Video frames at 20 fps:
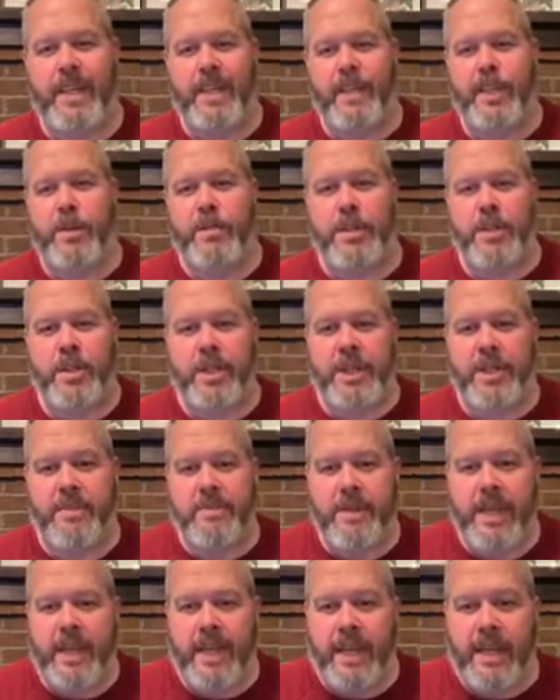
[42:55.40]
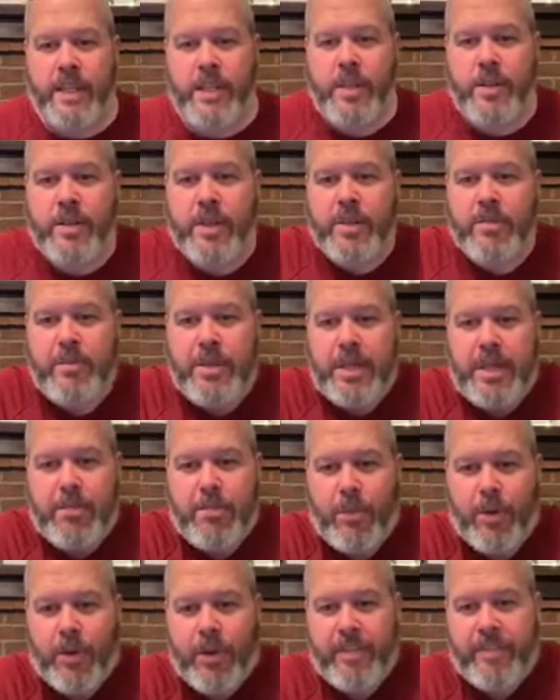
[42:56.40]
Community, you can be
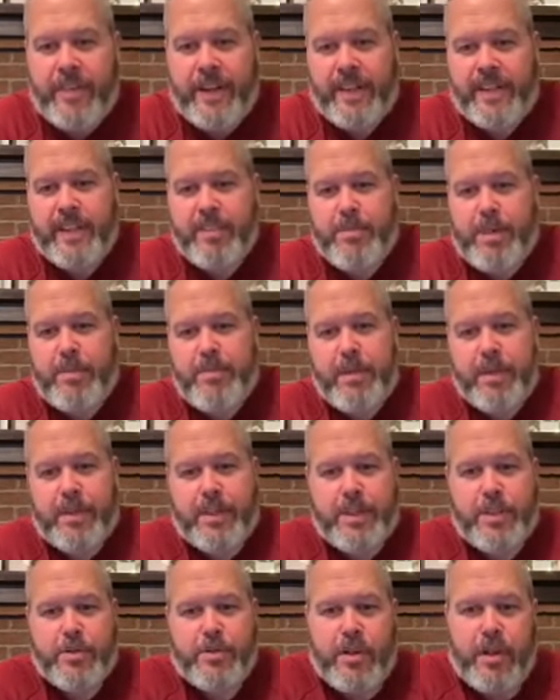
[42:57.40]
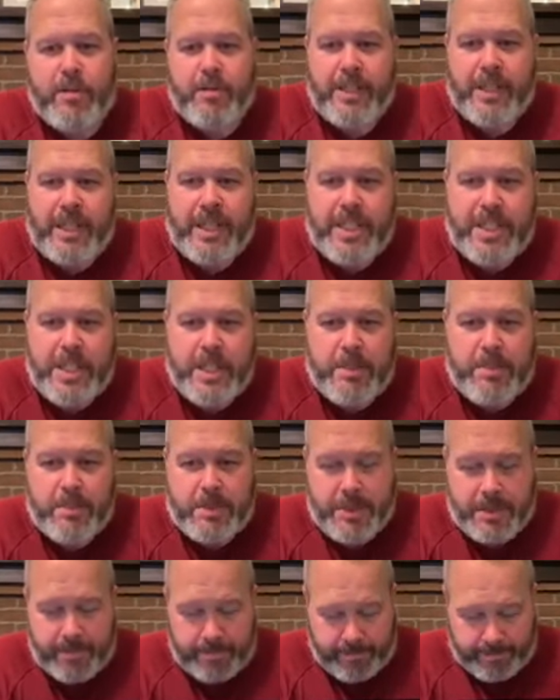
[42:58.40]
more effective by building strong relationships